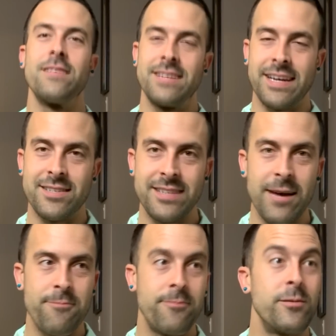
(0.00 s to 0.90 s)
They take a
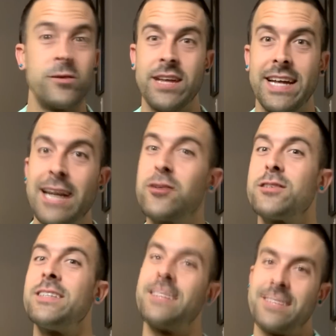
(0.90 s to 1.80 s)
step, you say not
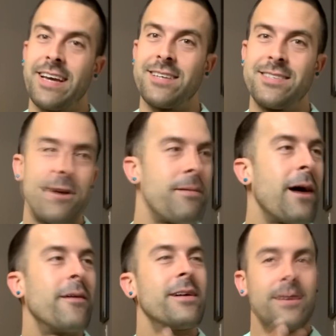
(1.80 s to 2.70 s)
interested, they take a step
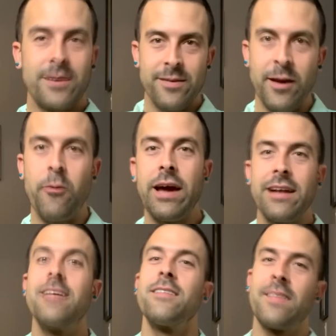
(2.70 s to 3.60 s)
out, they
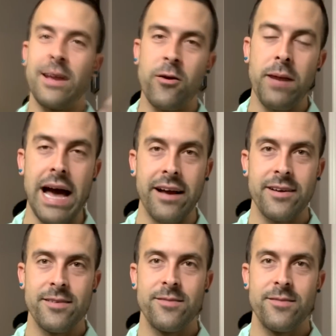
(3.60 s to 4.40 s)
wait, then they go back.